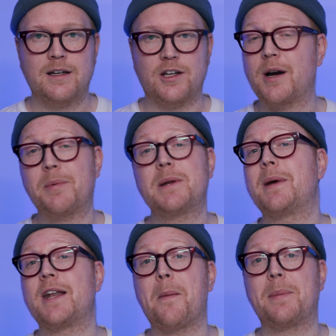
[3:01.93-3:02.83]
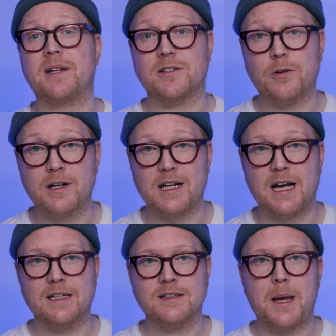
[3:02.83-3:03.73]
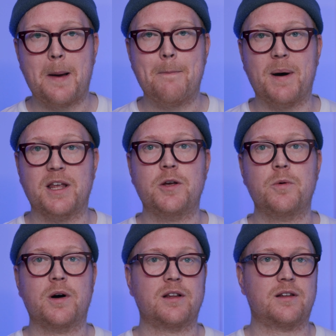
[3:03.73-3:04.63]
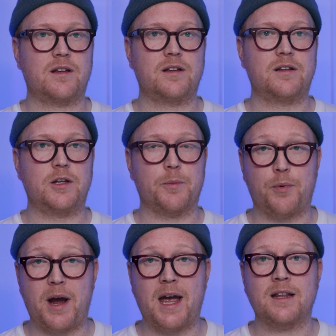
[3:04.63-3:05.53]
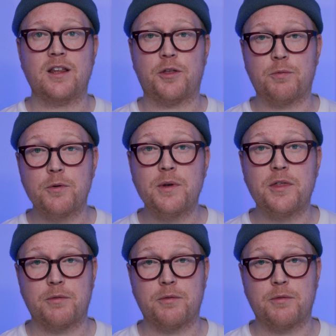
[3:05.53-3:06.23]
your company may not be disorganized, but you want your brand through and